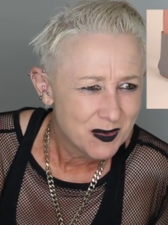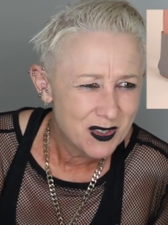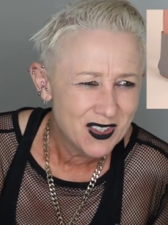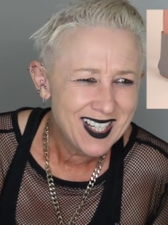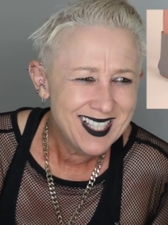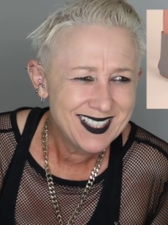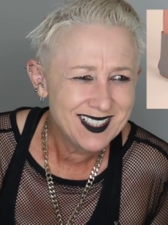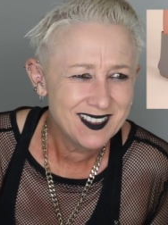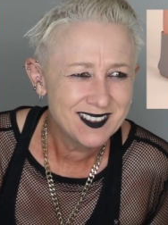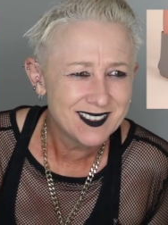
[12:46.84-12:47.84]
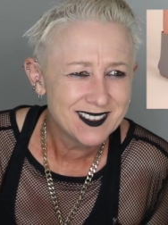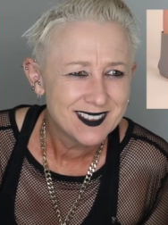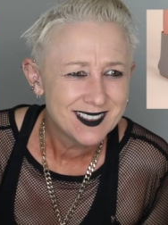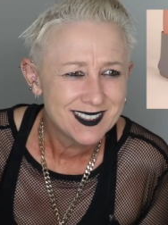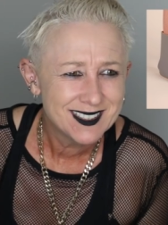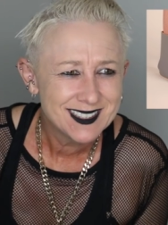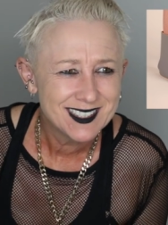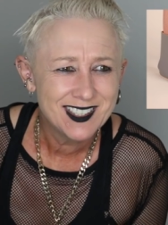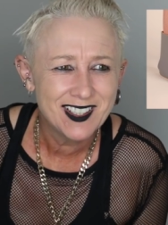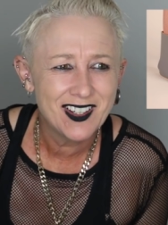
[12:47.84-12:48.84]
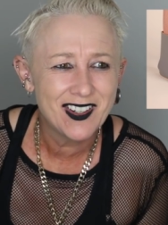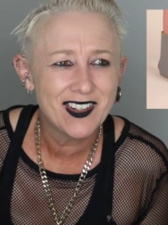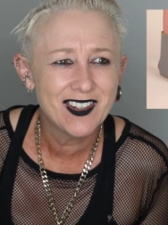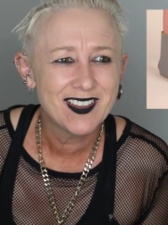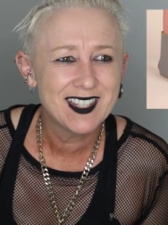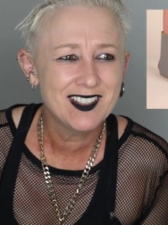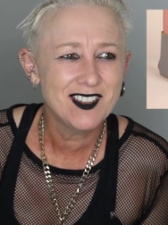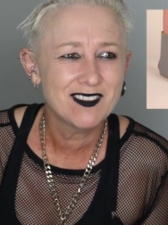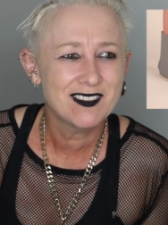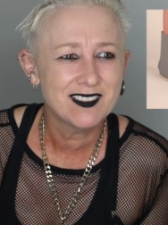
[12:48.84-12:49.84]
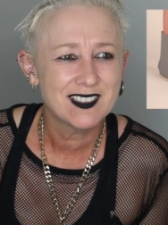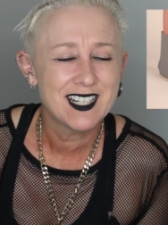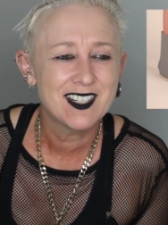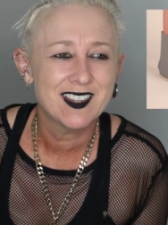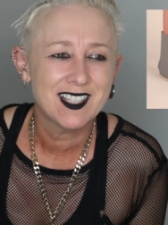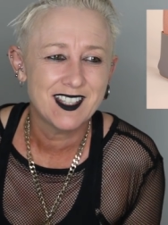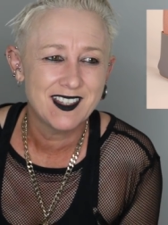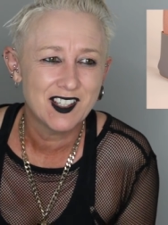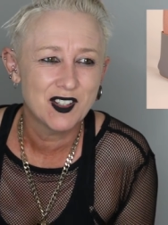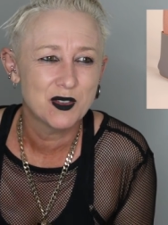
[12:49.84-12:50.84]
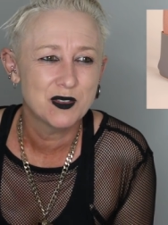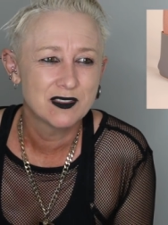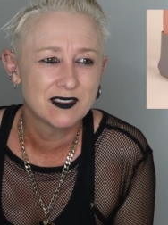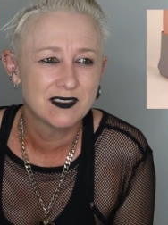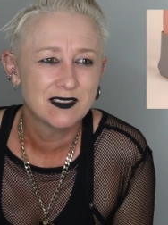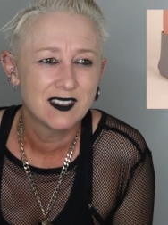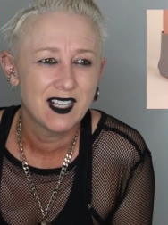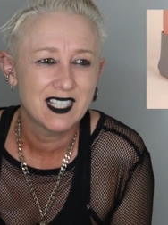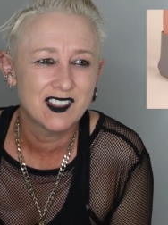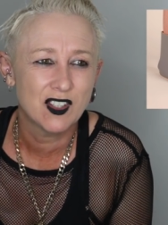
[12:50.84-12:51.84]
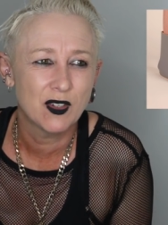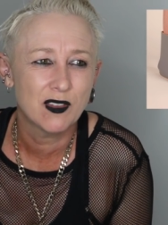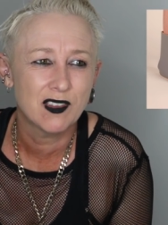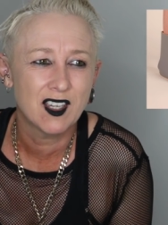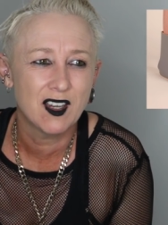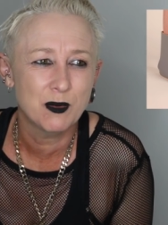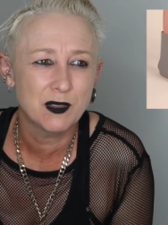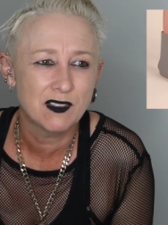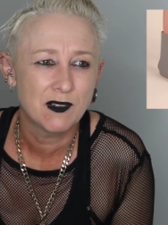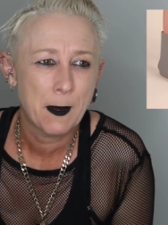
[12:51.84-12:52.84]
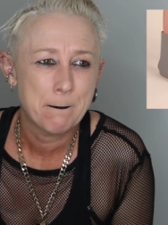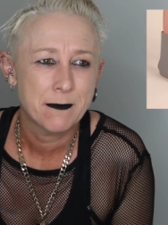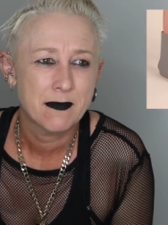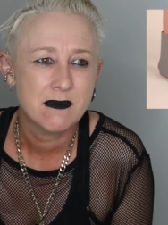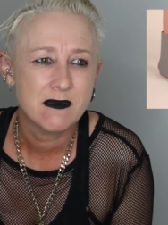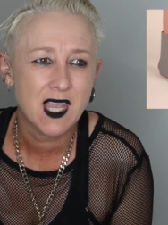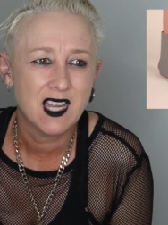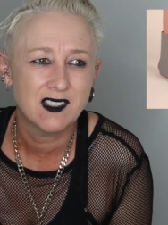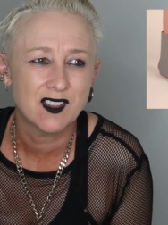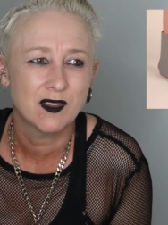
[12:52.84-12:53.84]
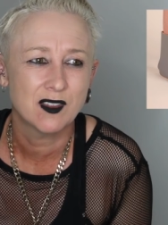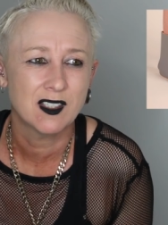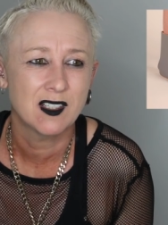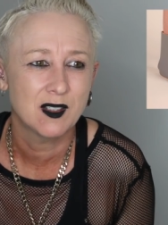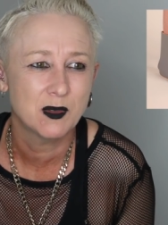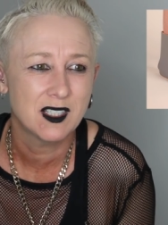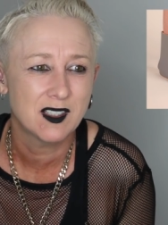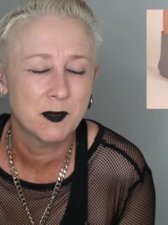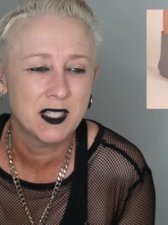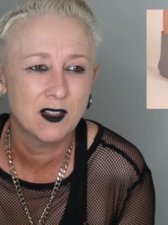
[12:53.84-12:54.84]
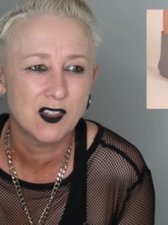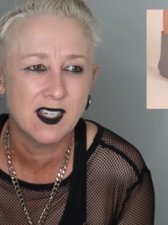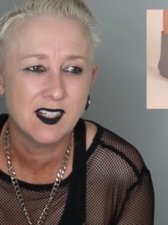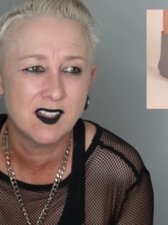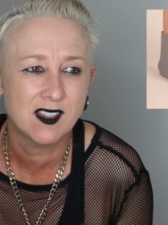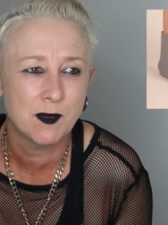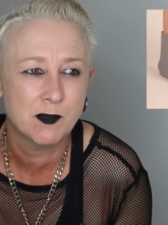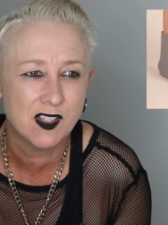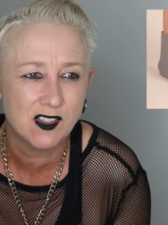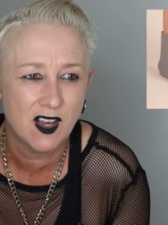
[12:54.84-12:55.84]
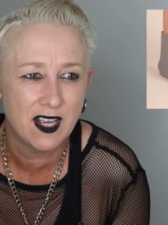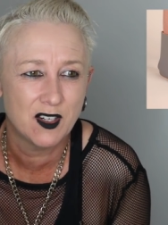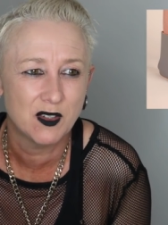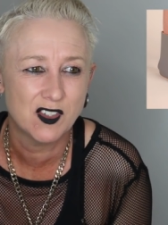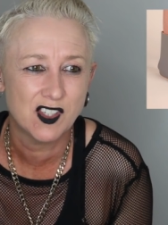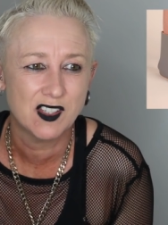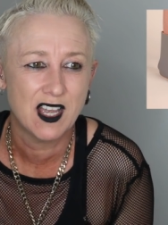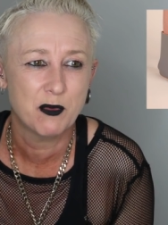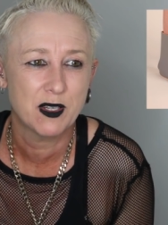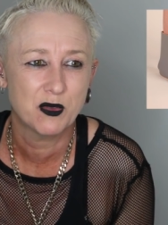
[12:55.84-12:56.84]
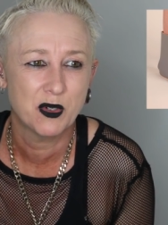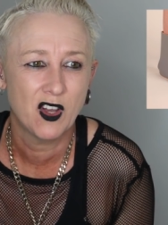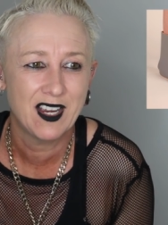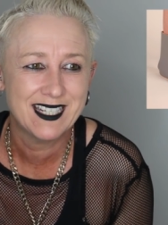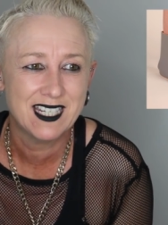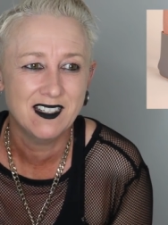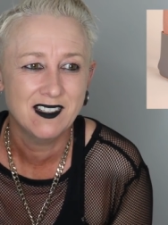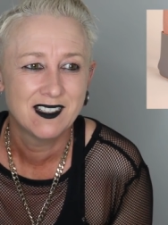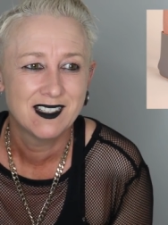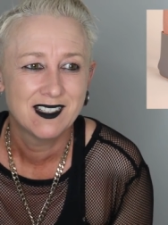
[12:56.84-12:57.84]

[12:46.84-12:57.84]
Well, no, they're not. I don't think they're that cool. I don't, I don't know what I they are. I don't think I would get them. It looks like some designer is just halfway through an idea.